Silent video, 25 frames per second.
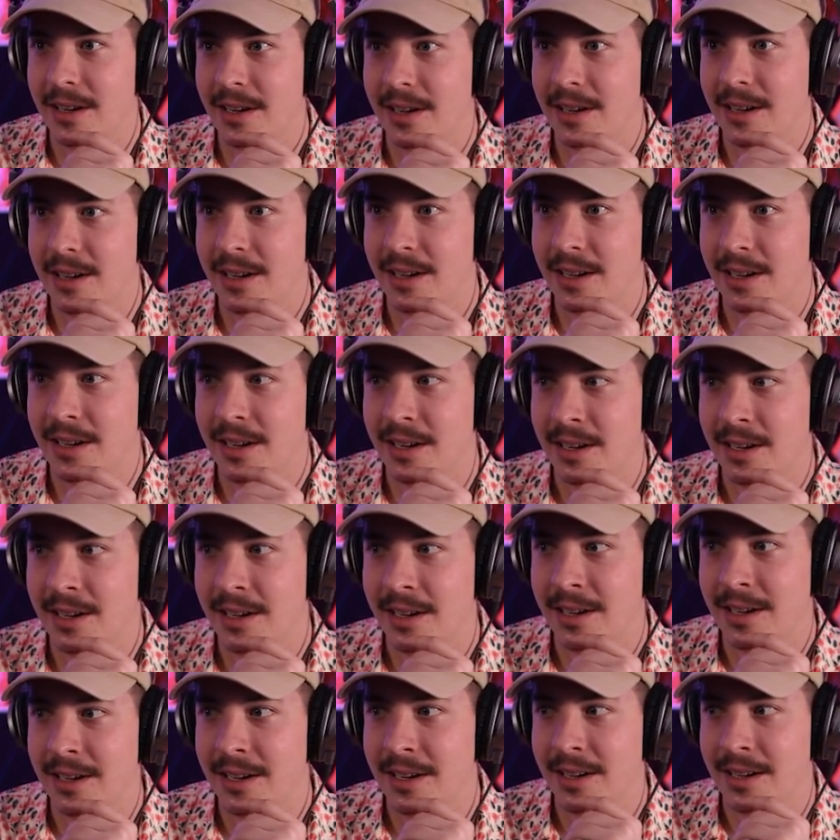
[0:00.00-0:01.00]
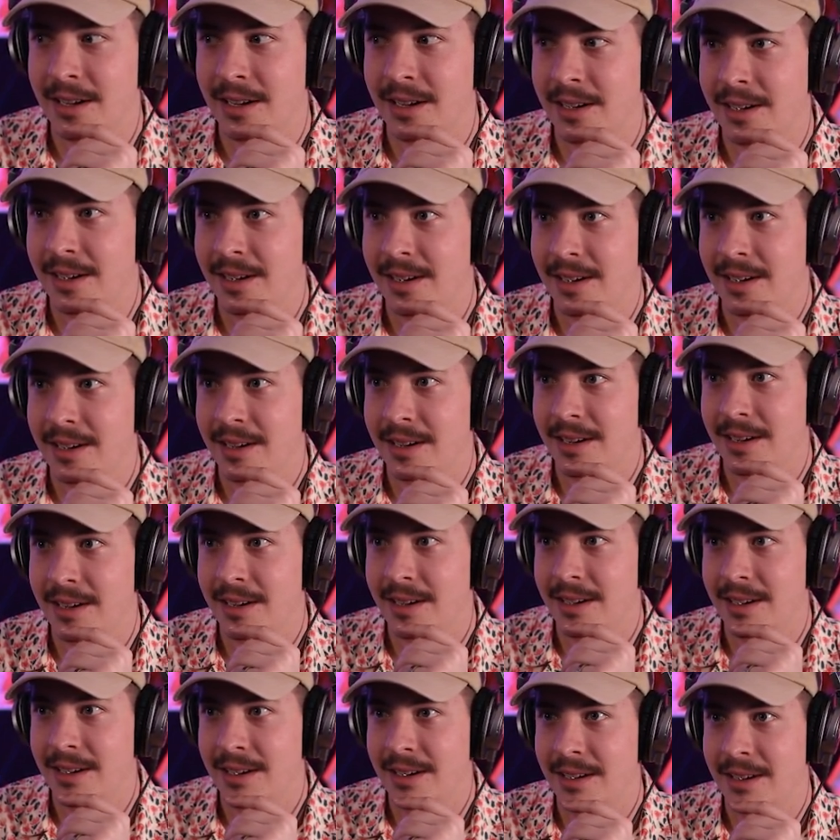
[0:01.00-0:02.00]

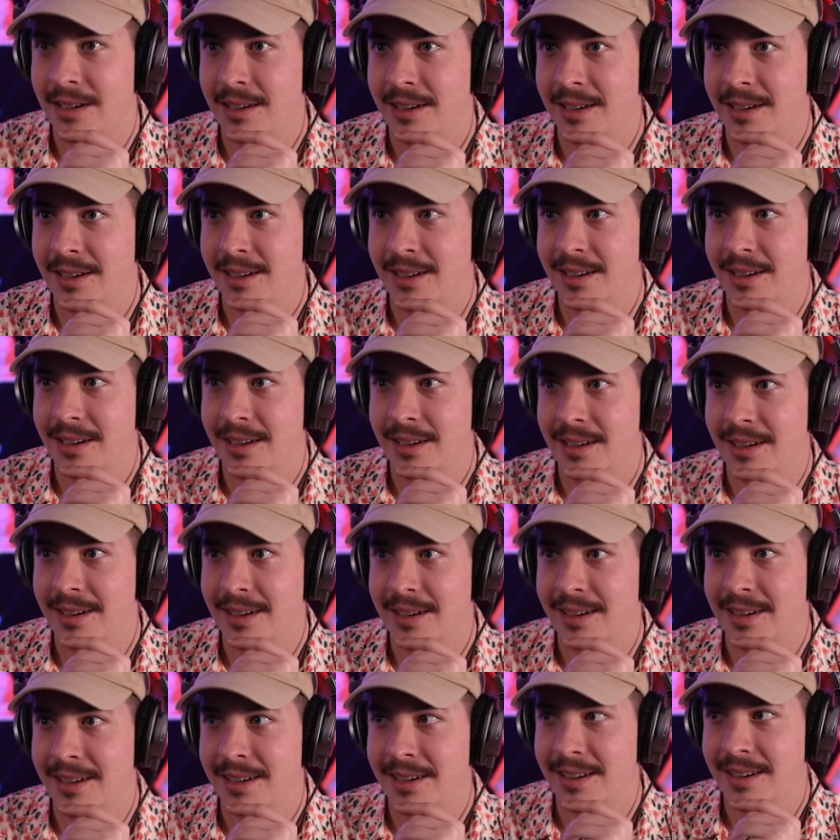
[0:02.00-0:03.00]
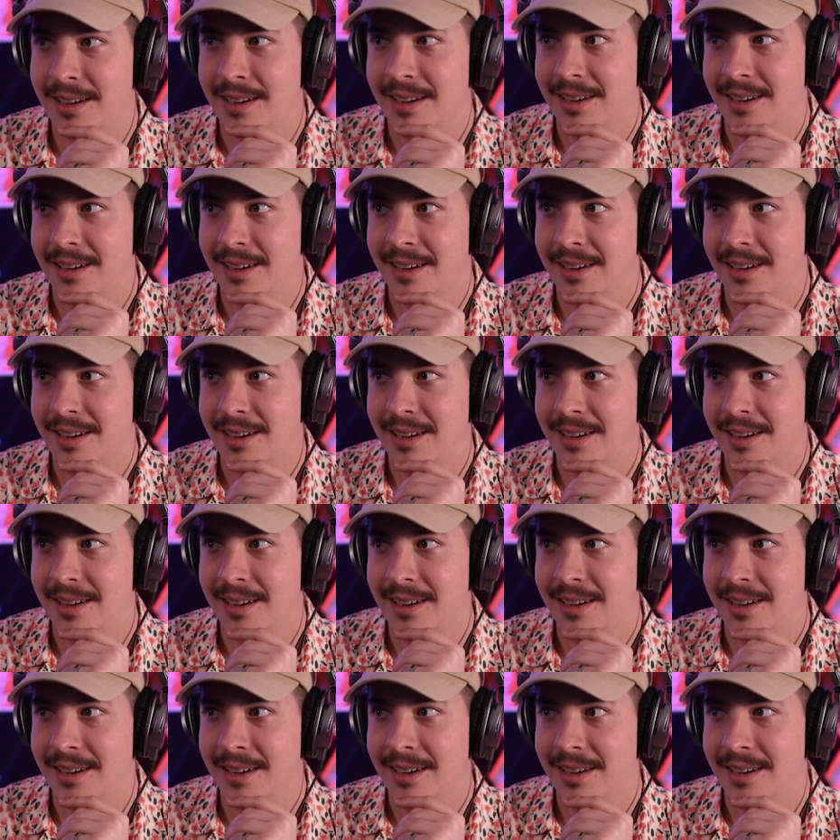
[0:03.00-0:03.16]
[no speech]